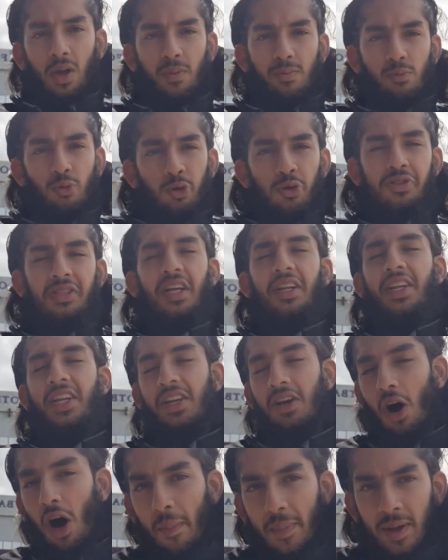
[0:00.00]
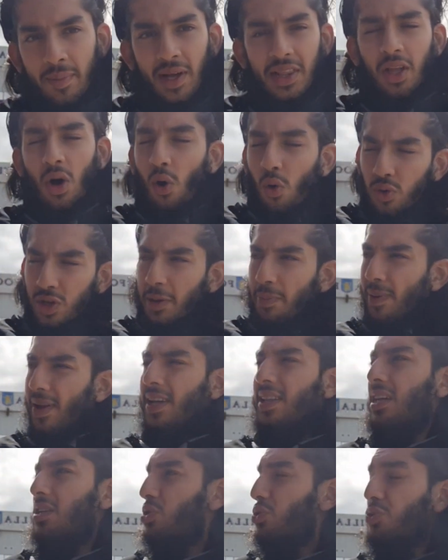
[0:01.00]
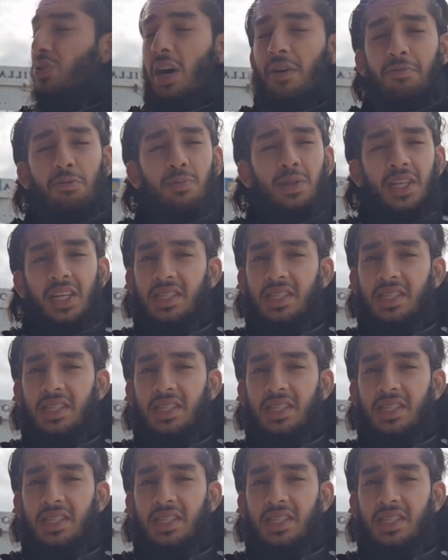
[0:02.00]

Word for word: Musa Diaby, man. The only player that stood out for me